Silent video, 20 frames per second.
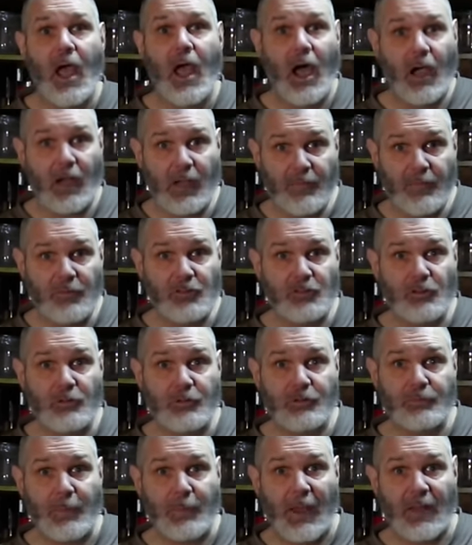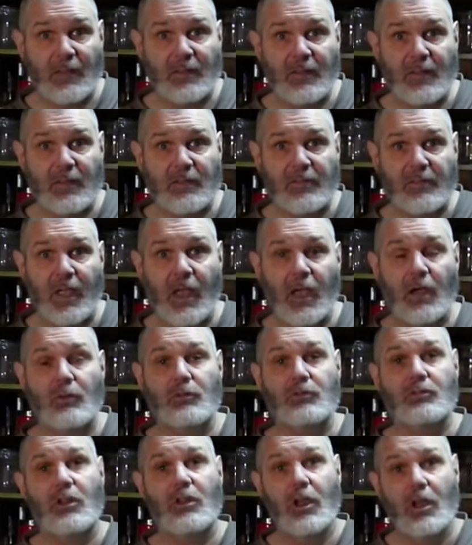I'll give you some spec
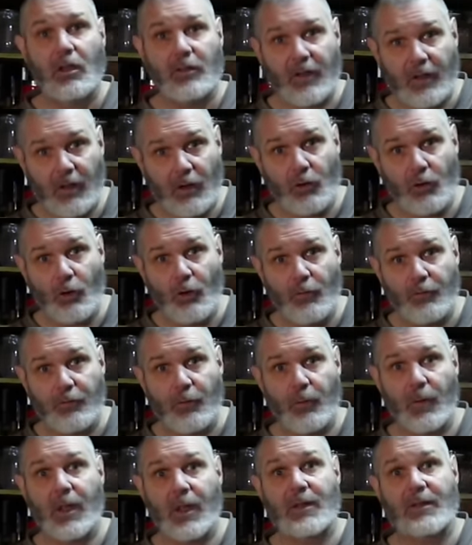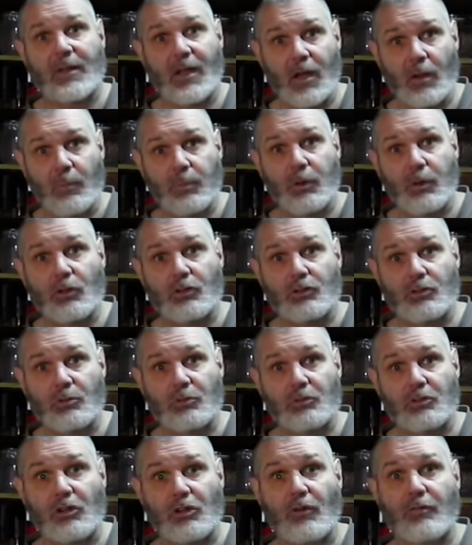details, then I'll go through it, then I'll plug some
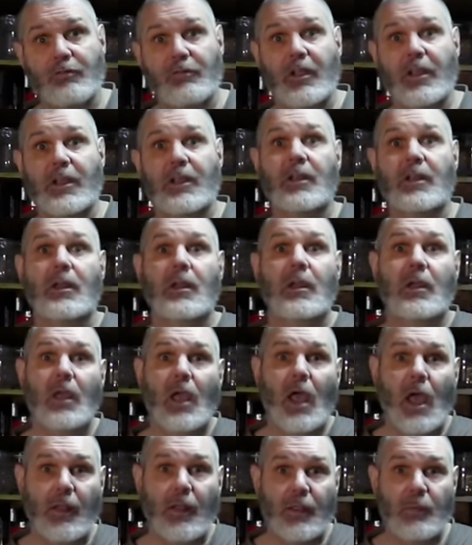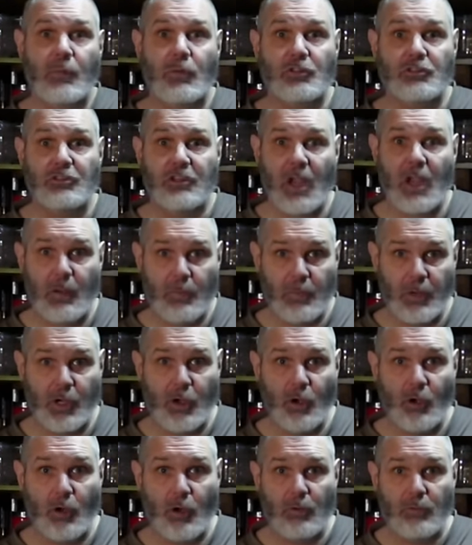stuff in, and then we'll see how we
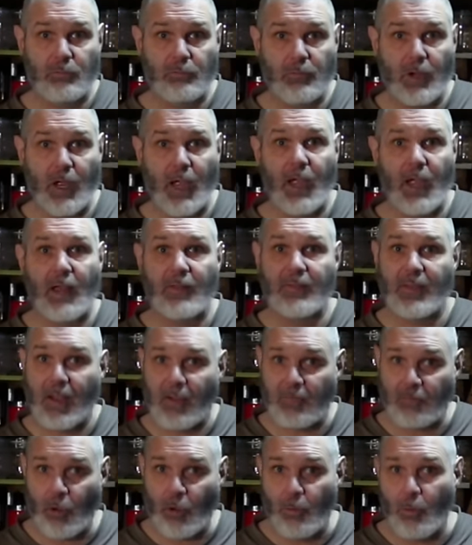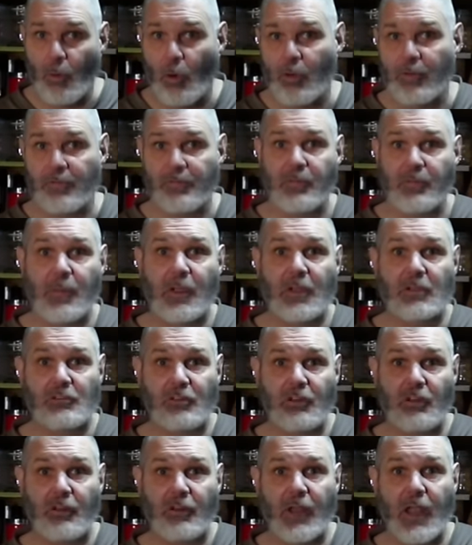go, right? And then I've got more
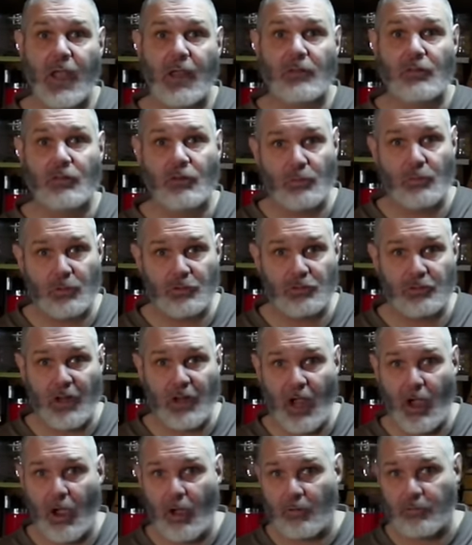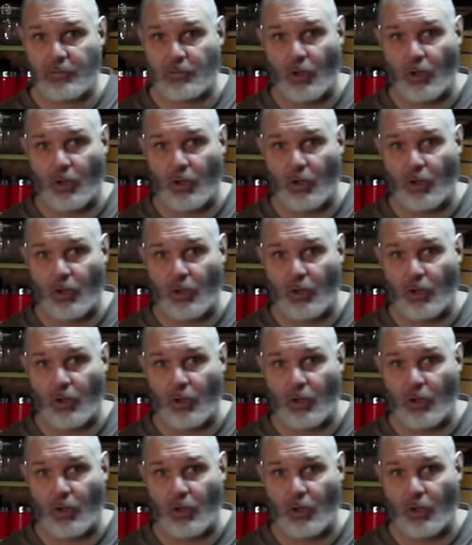information at the end, so we'll start off.